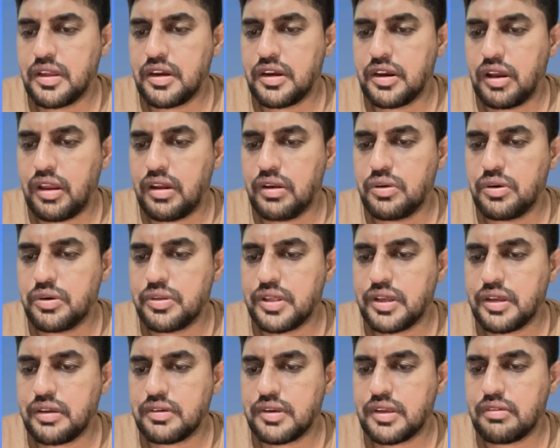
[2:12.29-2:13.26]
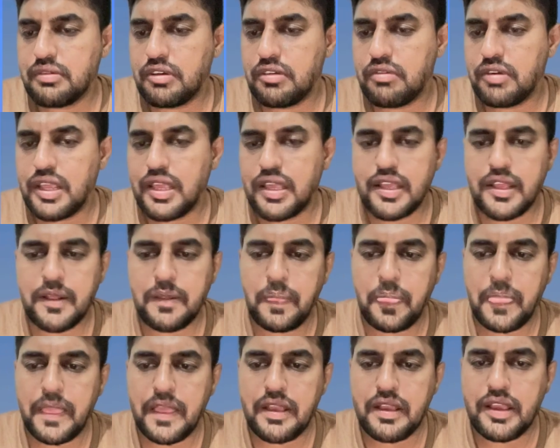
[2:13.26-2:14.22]
Now I'll go to the quickly
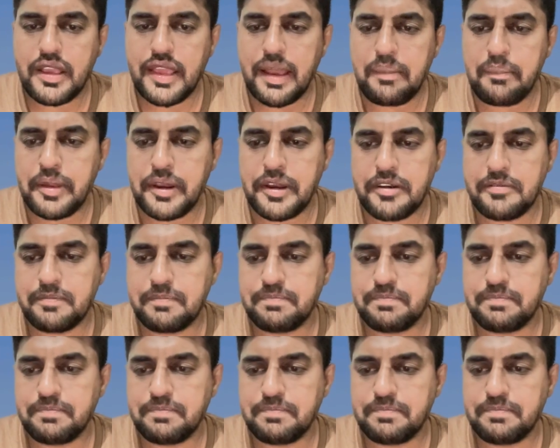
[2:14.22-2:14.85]
campaign.